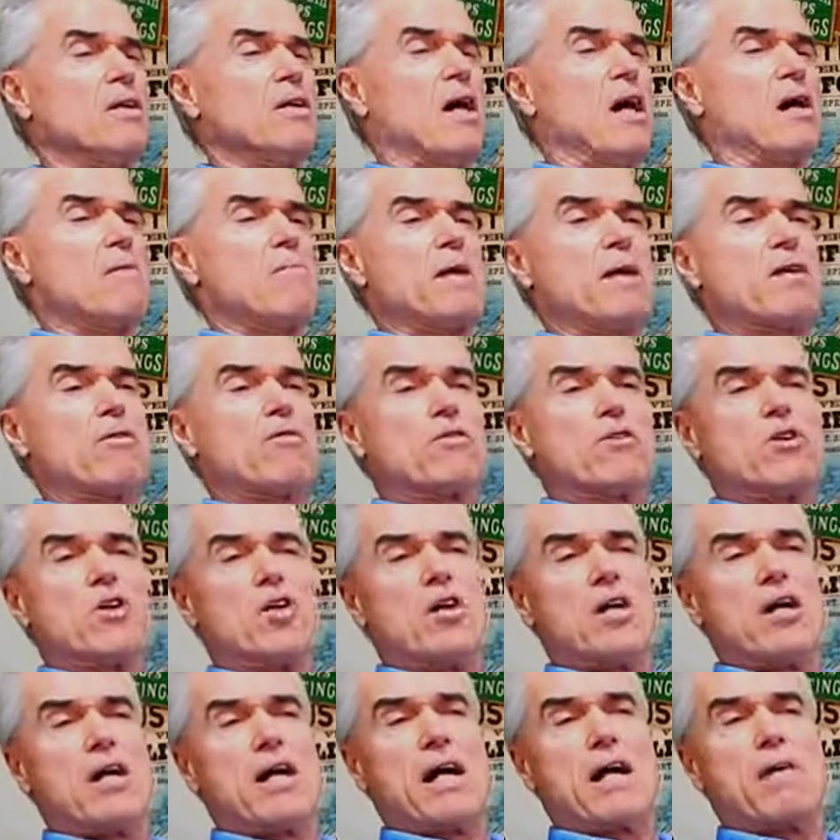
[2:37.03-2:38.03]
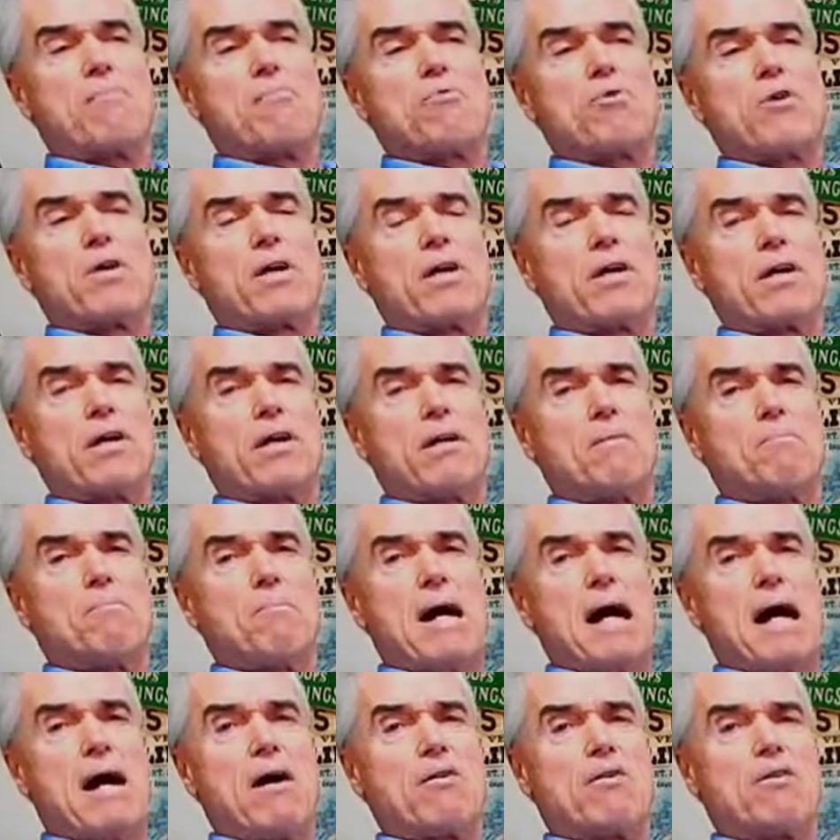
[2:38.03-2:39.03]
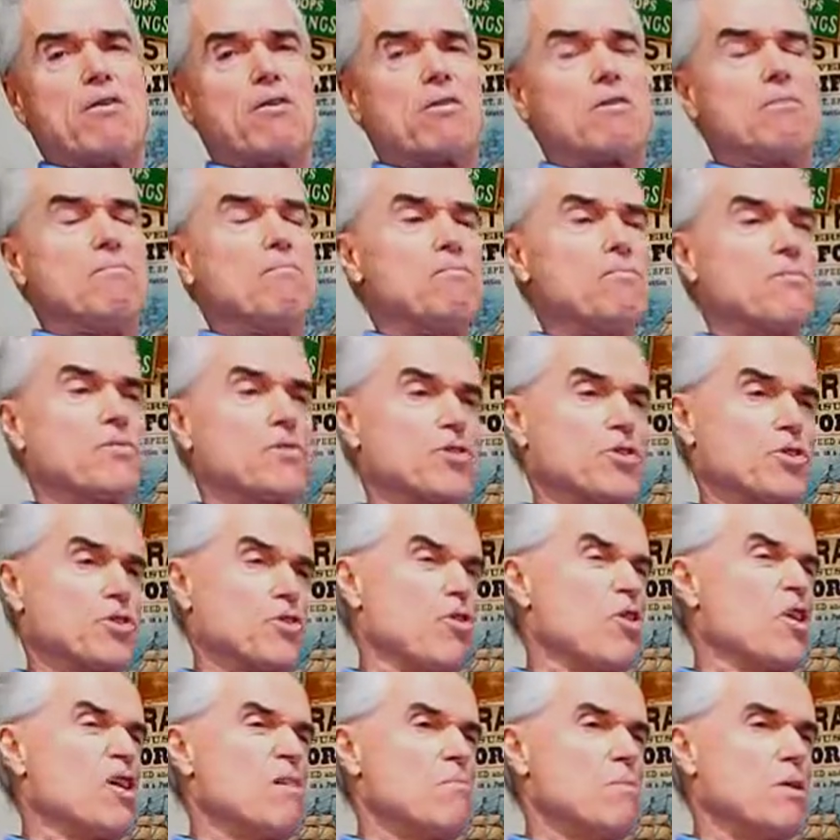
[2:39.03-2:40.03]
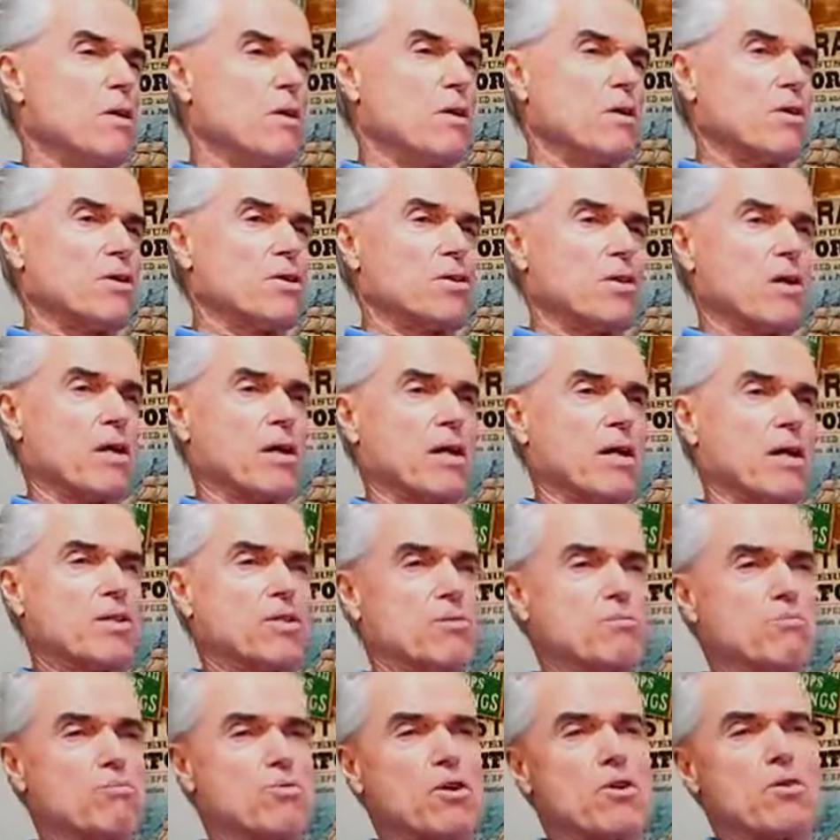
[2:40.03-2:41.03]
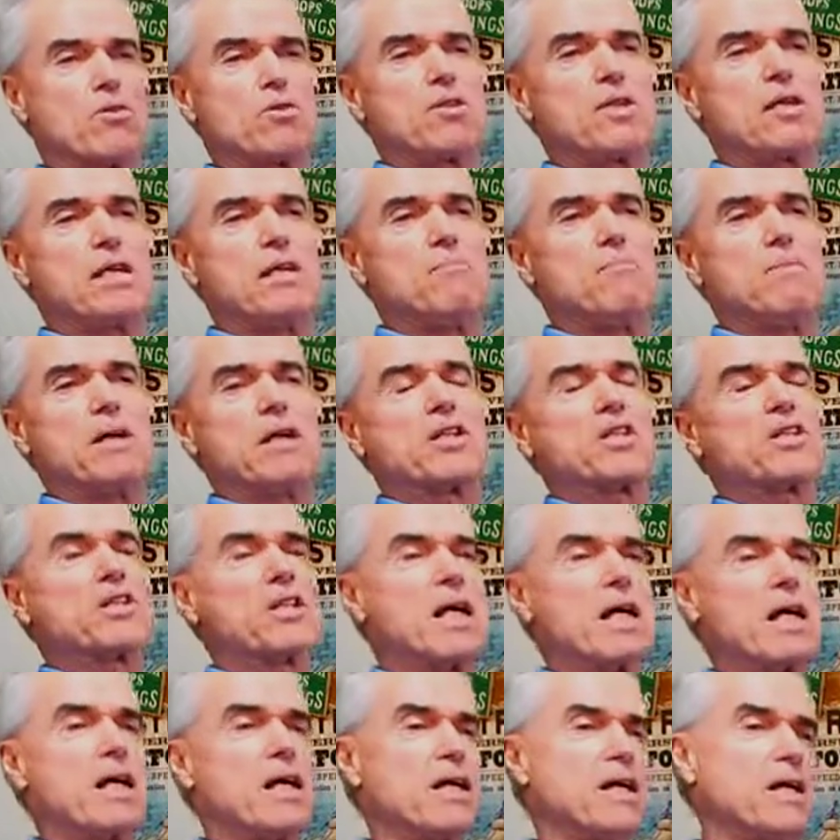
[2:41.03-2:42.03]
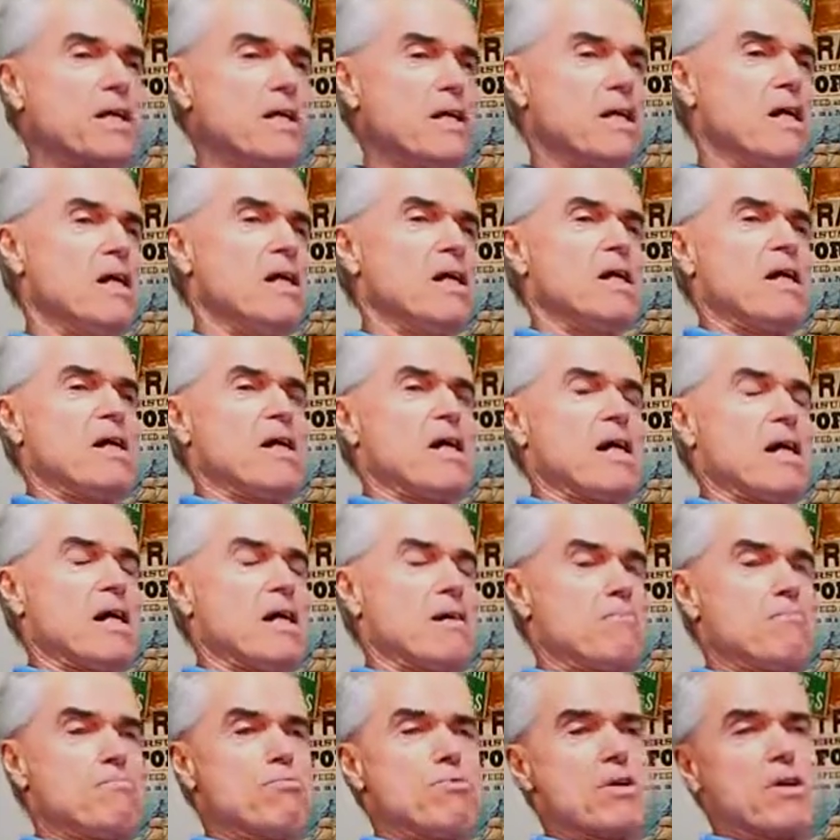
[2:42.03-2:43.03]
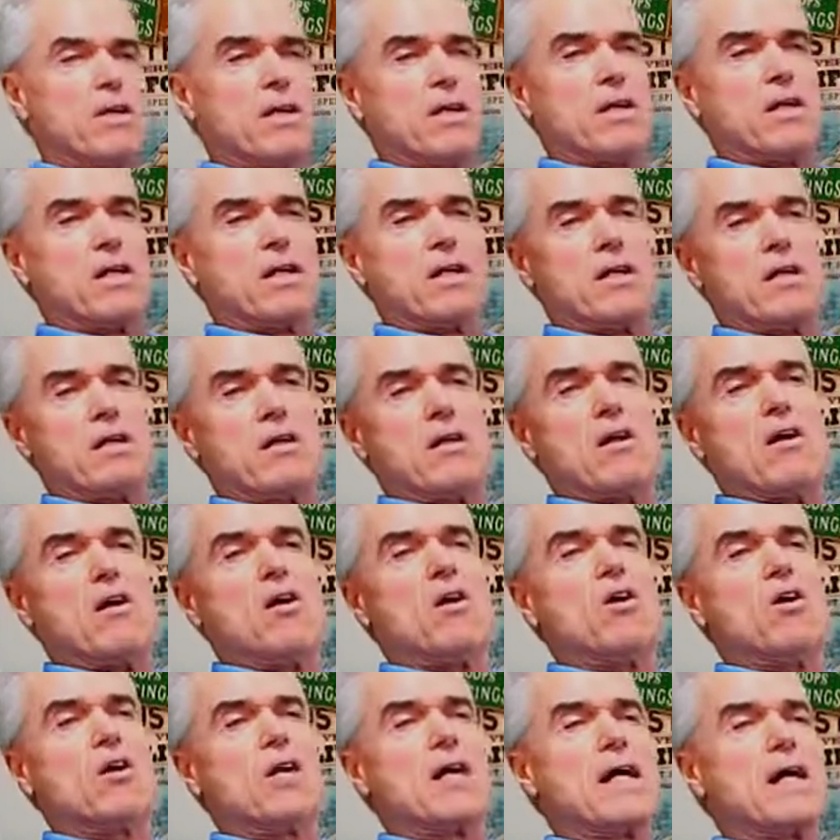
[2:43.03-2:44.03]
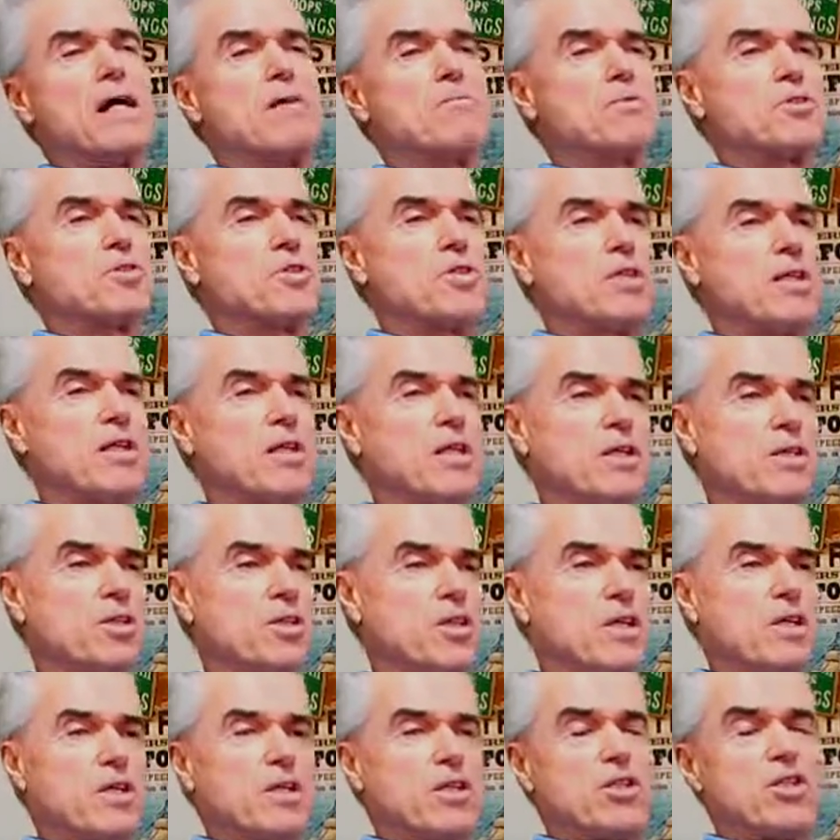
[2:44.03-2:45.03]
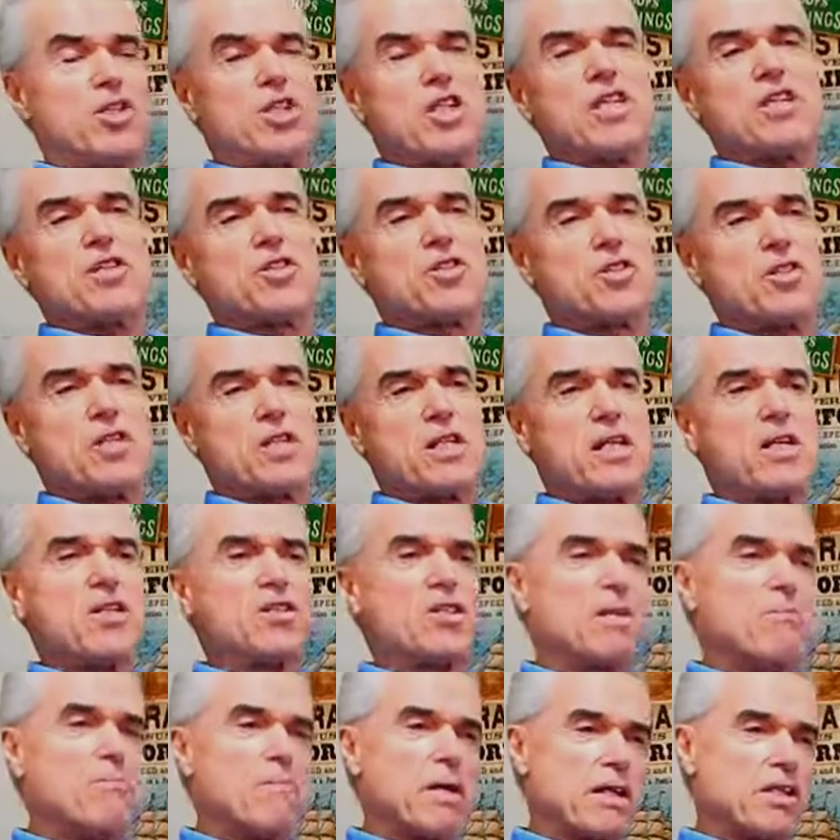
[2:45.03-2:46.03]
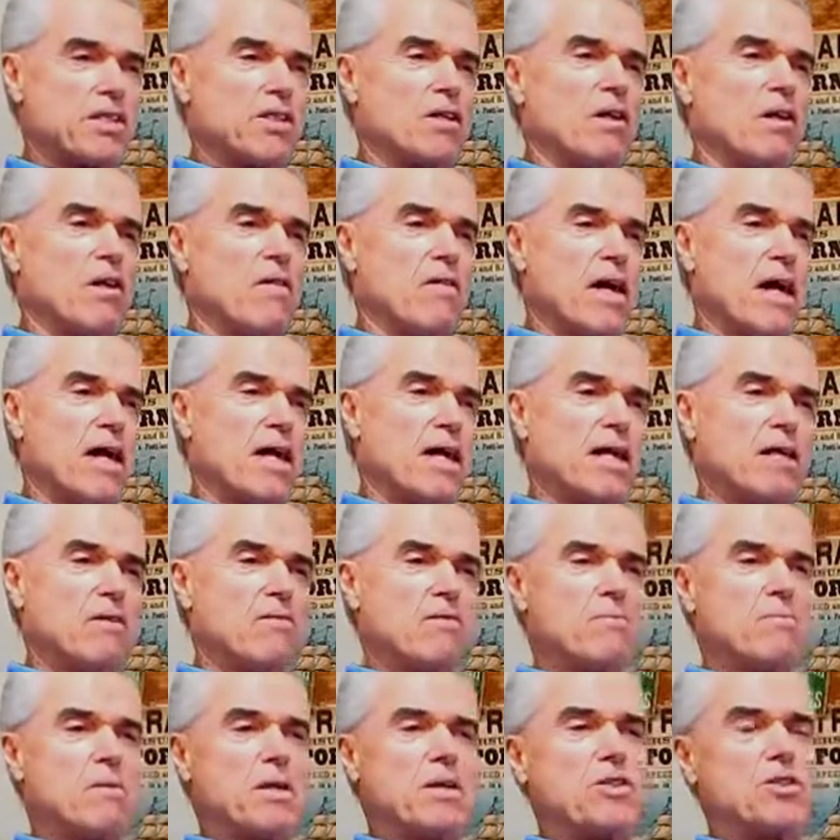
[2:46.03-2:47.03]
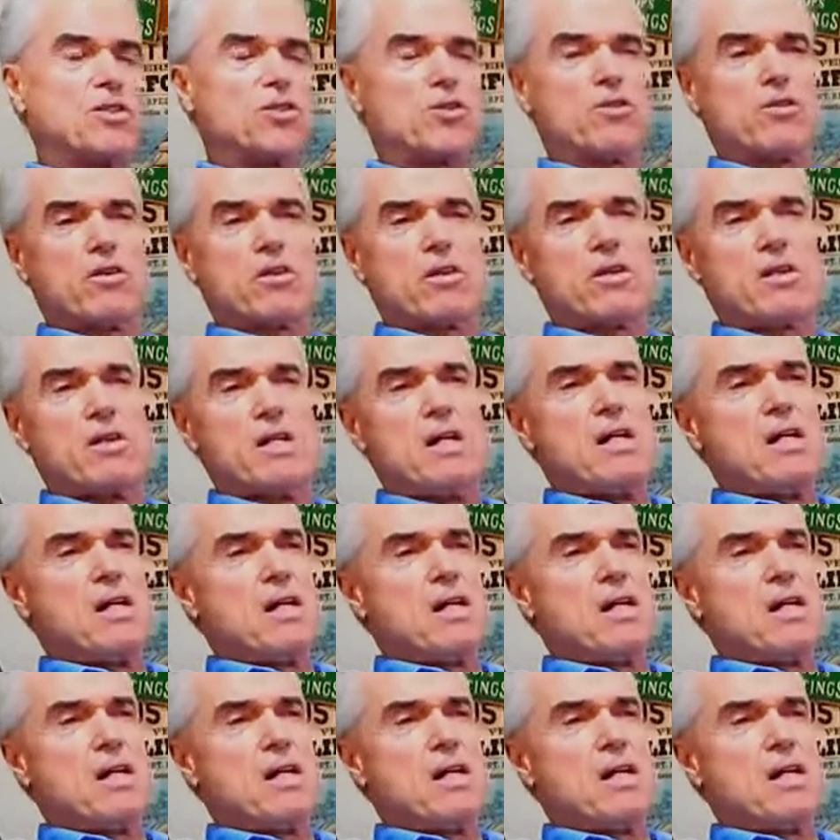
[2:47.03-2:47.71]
On my granola, I bring powdered soy milk, so I get some protein, mix that in. I bring whole hemp seeds, chia seeds, I mix all that in with my cereal.